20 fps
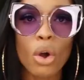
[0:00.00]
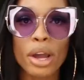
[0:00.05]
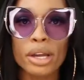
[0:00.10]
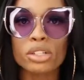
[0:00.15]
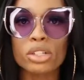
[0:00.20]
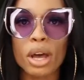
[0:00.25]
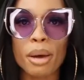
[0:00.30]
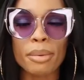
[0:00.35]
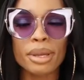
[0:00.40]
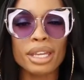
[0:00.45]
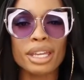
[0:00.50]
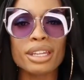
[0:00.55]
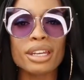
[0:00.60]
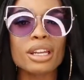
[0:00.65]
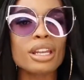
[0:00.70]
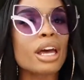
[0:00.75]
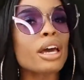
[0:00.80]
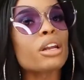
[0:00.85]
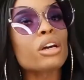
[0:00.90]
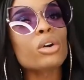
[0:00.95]
Okay, so I've been getting
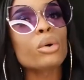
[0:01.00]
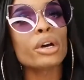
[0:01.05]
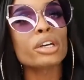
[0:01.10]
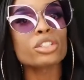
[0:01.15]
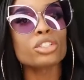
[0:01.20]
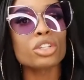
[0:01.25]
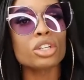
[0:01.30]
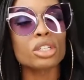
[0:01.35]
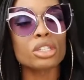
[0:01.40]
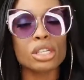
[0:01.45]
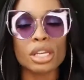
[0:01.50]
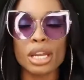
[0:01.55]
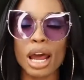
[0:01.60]
a lot of questions,